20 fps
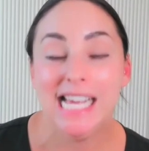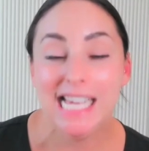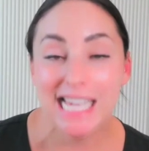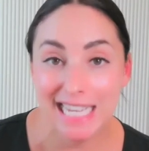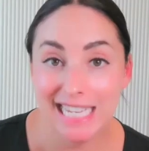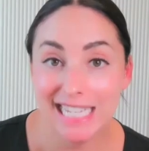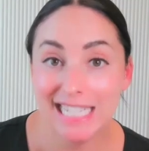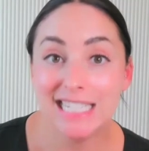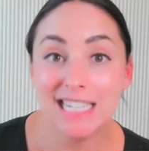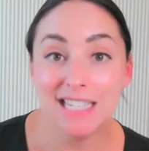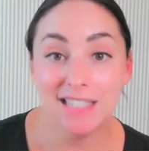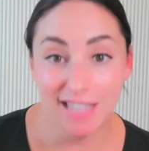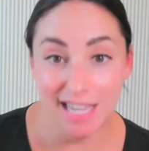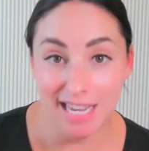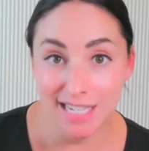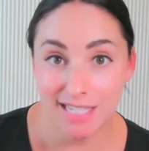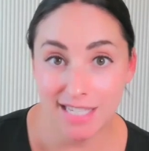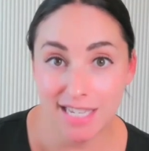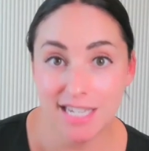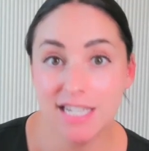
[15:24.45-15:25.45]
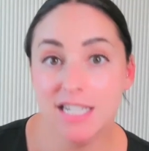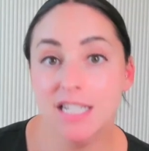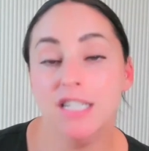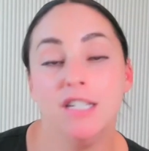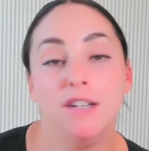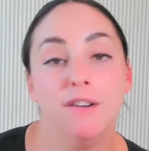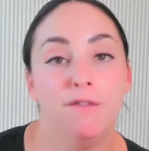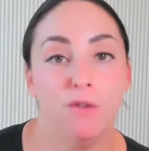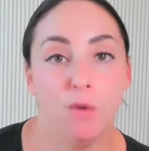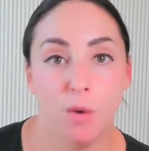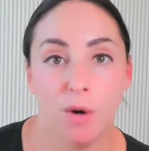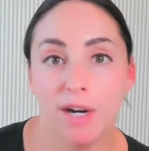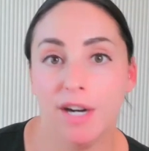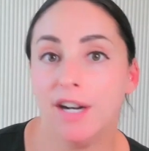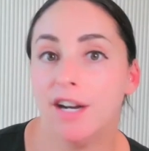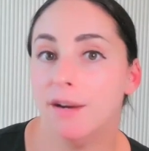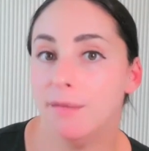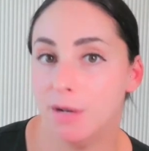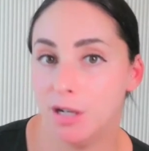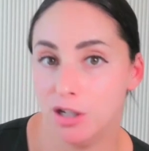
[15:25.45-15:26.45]
is licensed
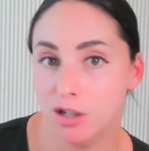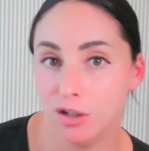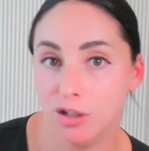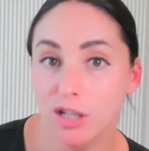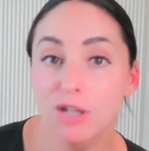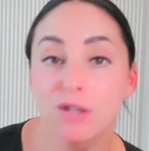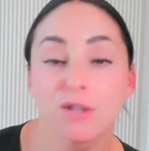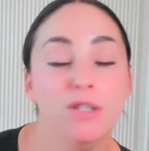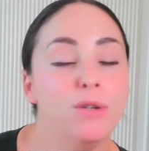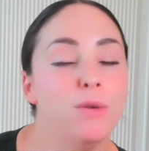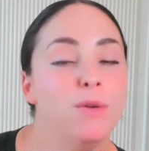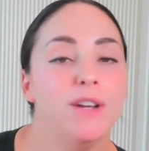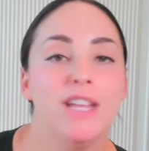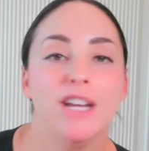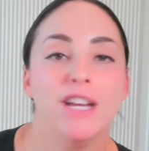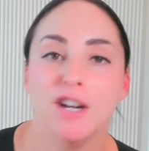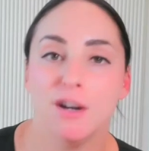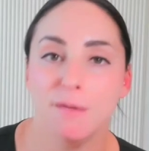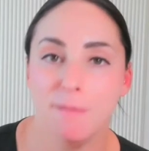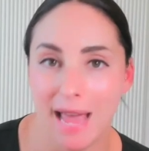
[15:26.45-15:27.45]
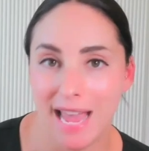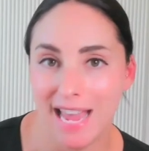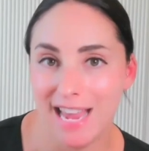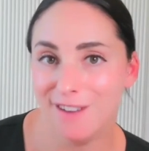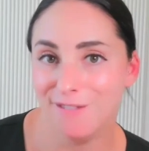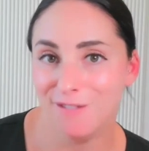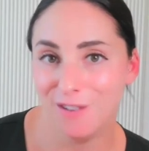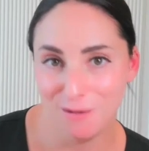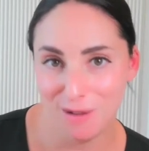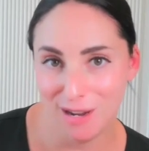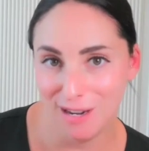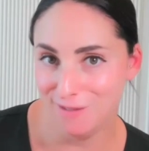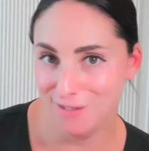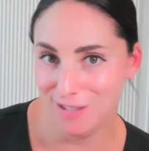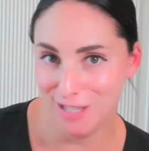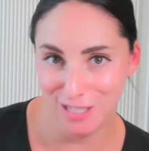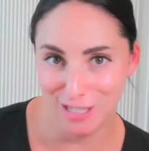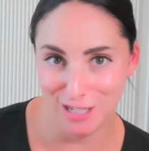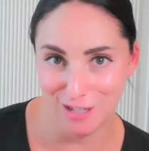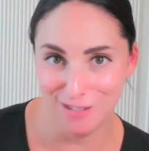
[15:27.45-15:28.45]
for commercial use or that you're paying for one of
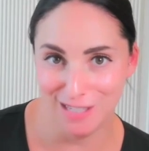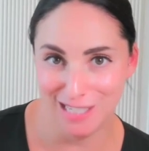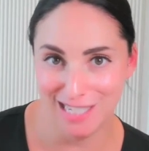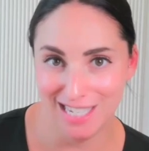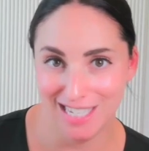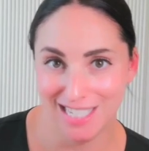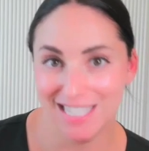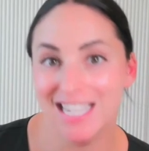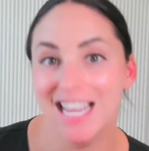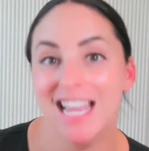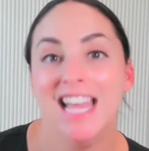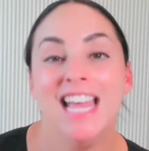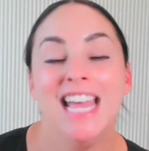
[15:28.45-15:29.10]
these services,